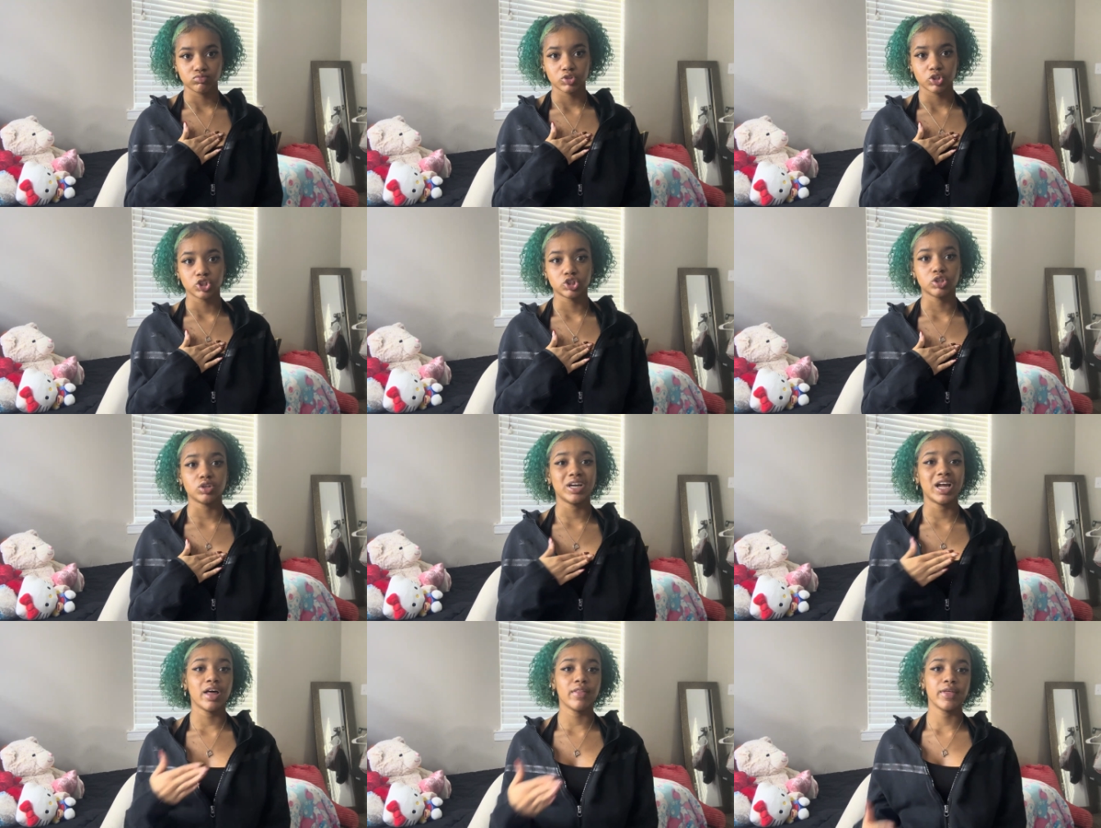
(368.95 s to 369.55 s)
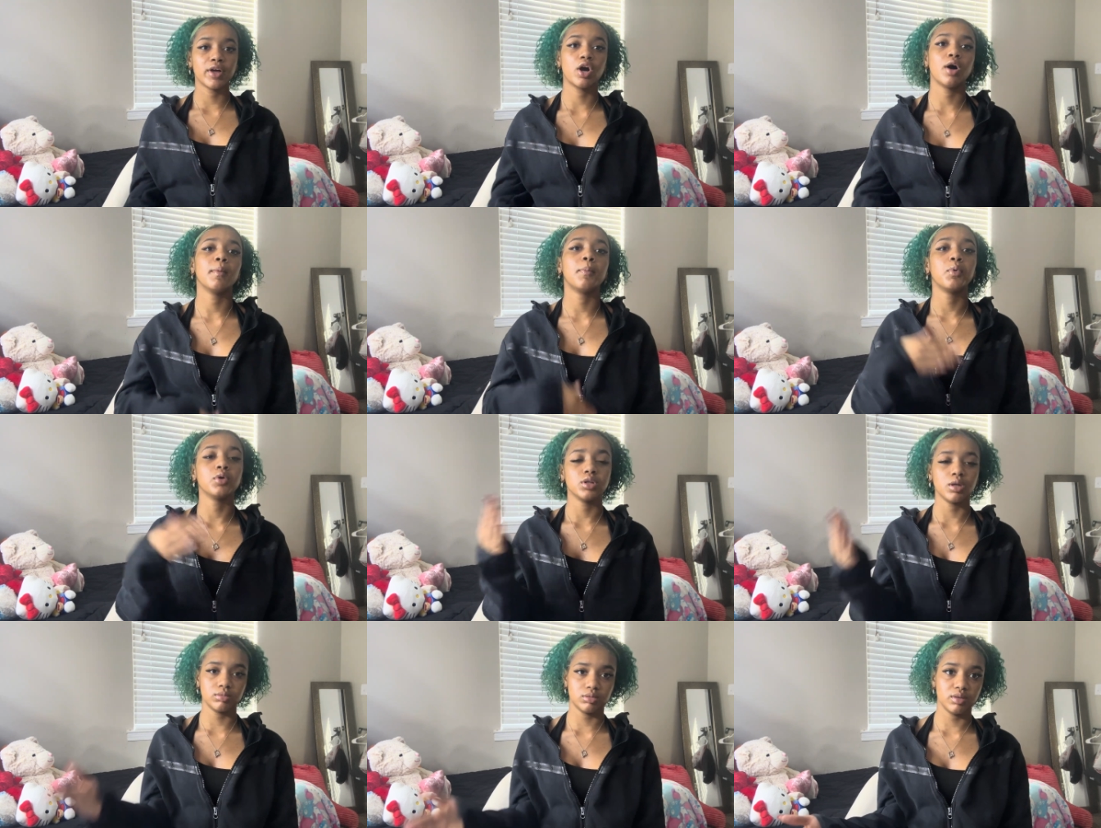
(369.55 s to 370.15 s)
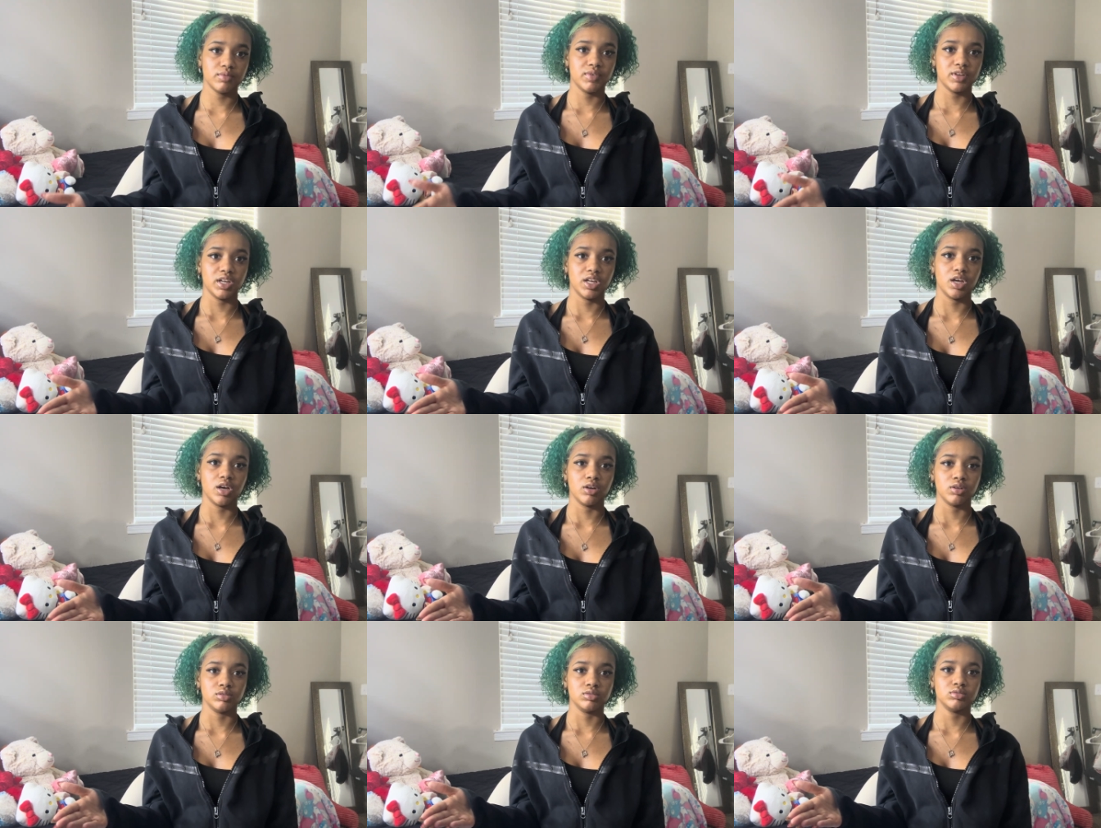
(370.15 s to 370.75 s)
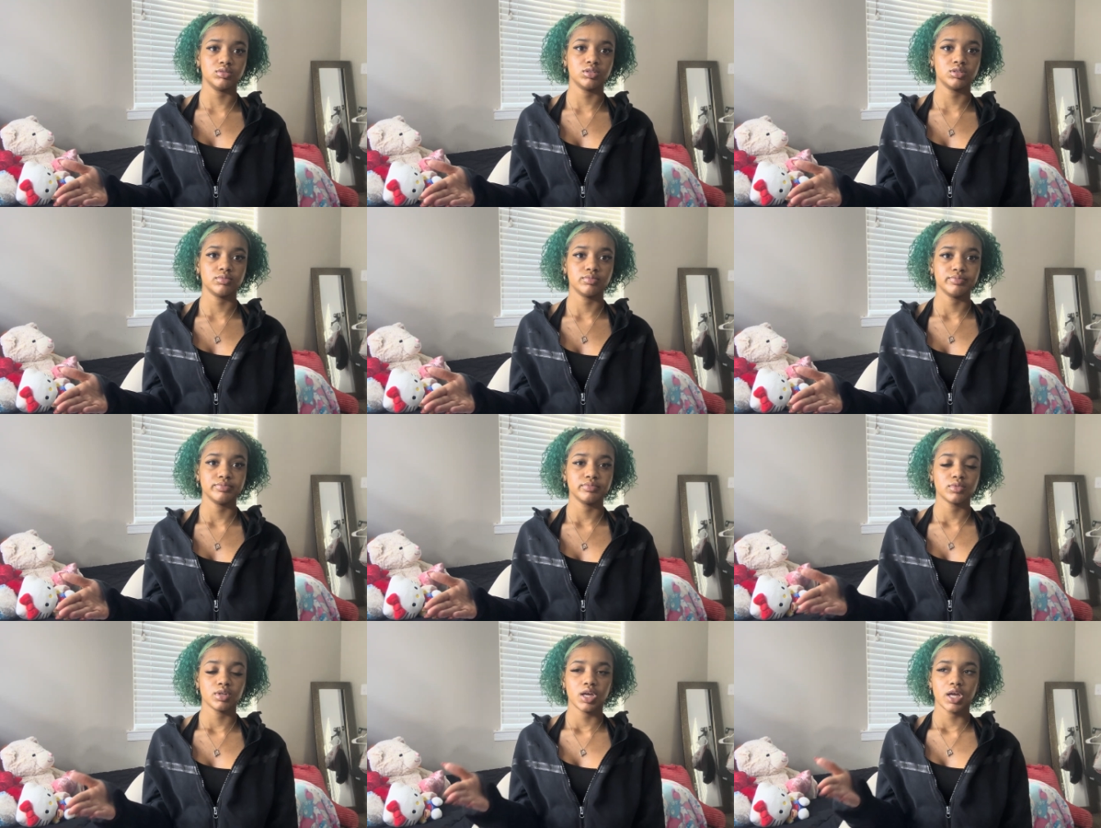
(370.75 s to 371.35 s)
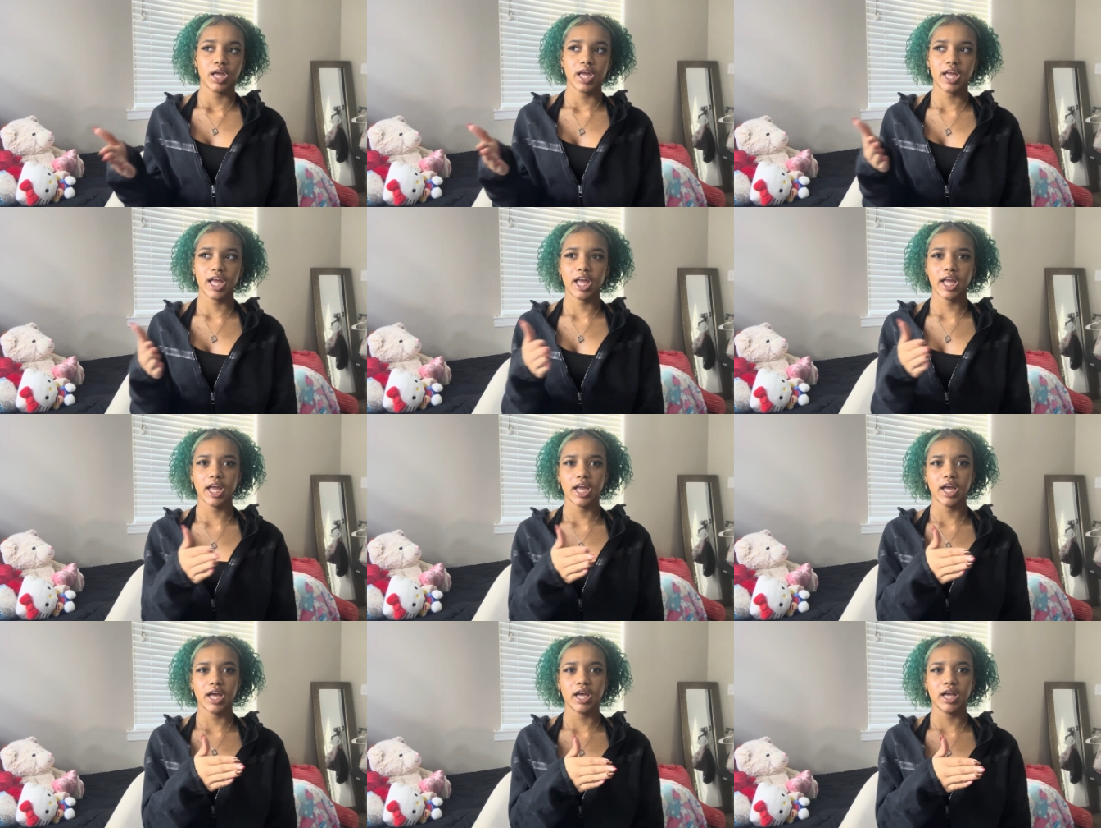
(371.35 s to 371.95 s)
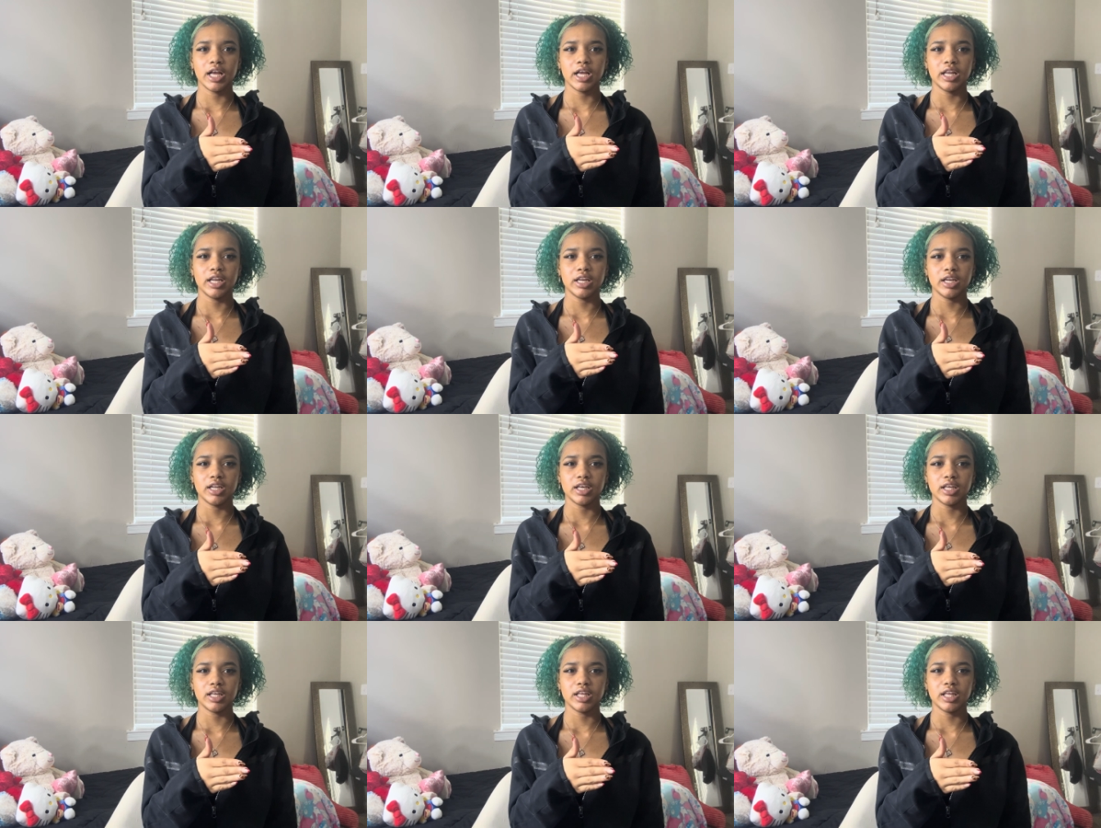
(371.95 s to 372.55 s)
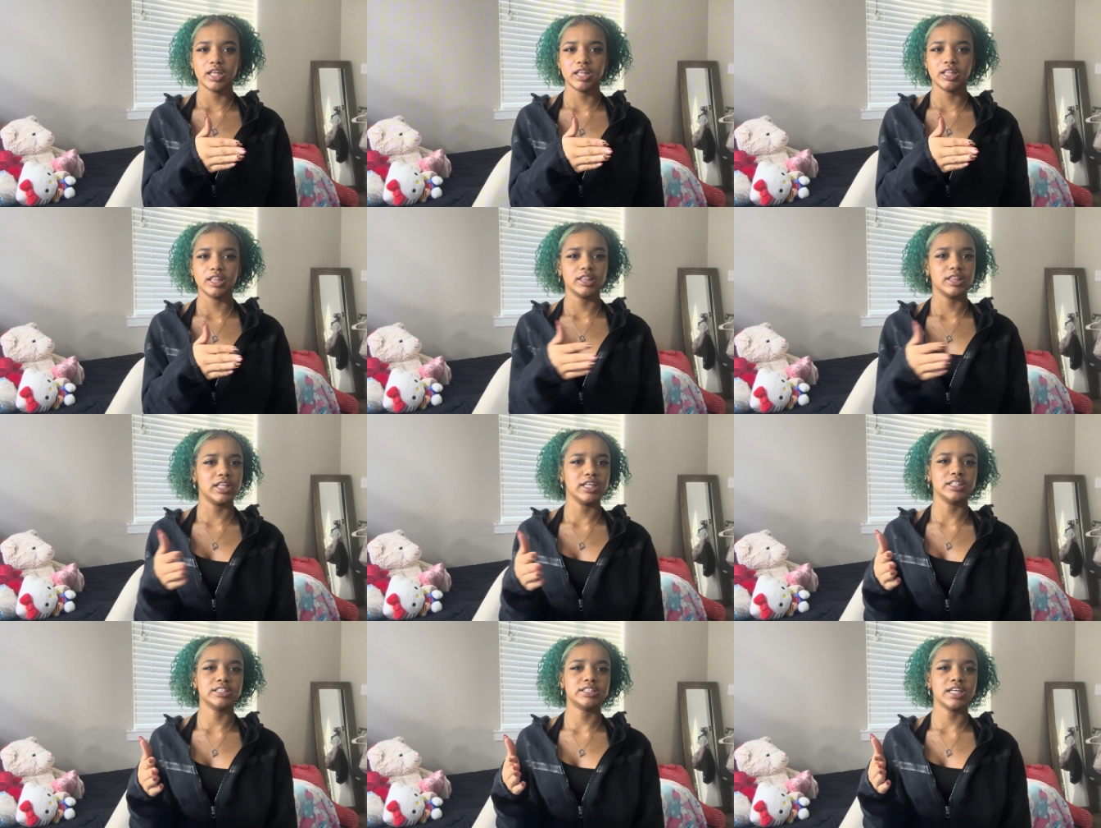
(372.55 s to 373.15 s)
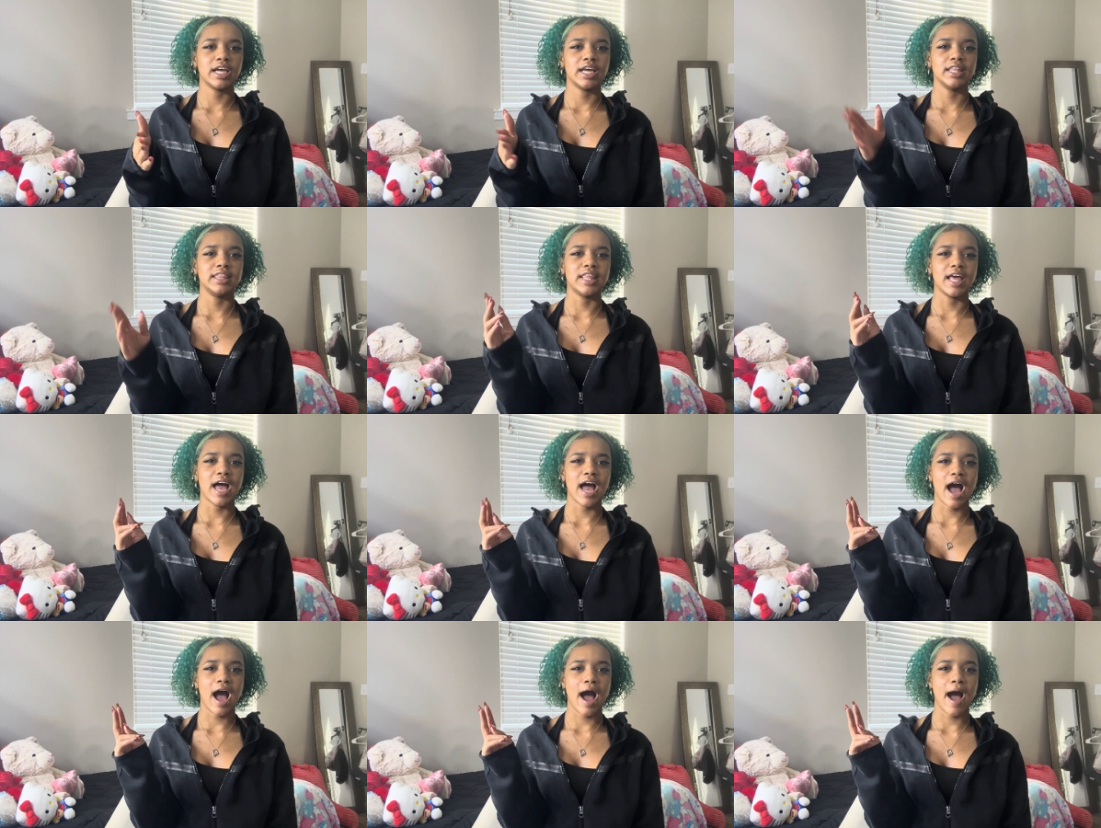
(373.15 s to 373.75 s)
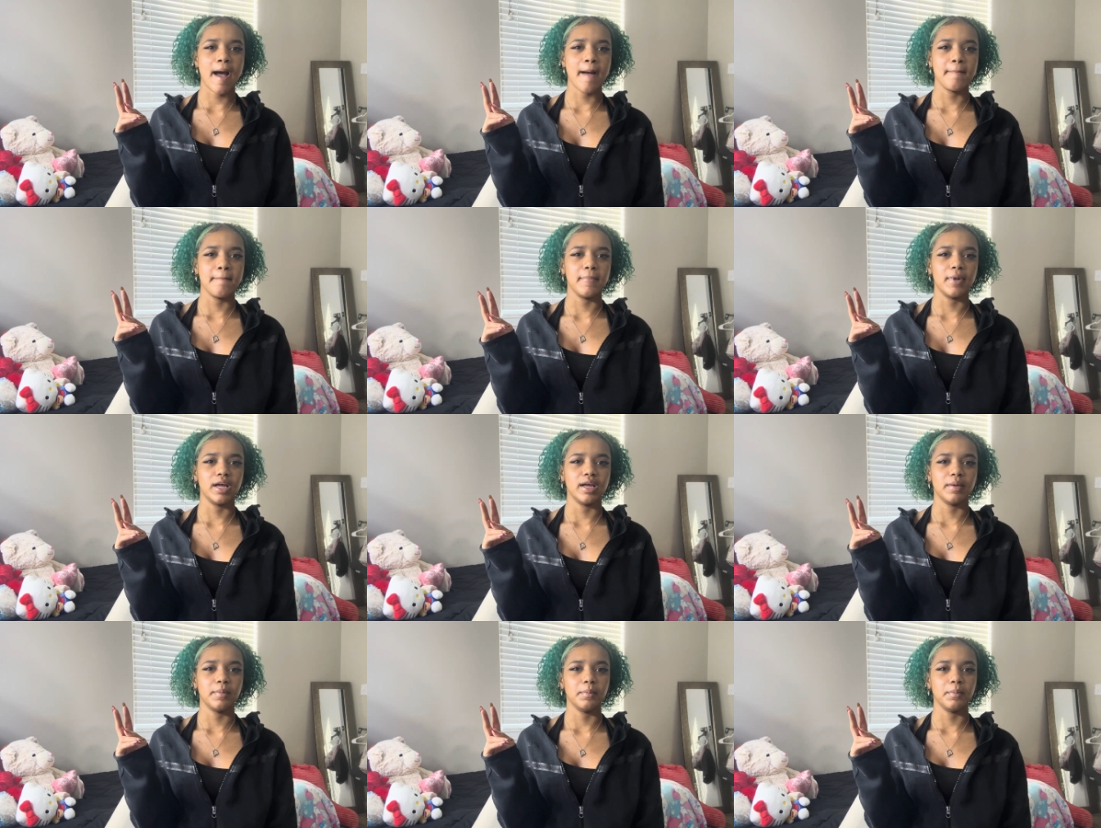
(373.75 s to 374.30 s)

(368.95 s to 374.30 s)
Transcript: So now they go pull up the videos, and they say that I'm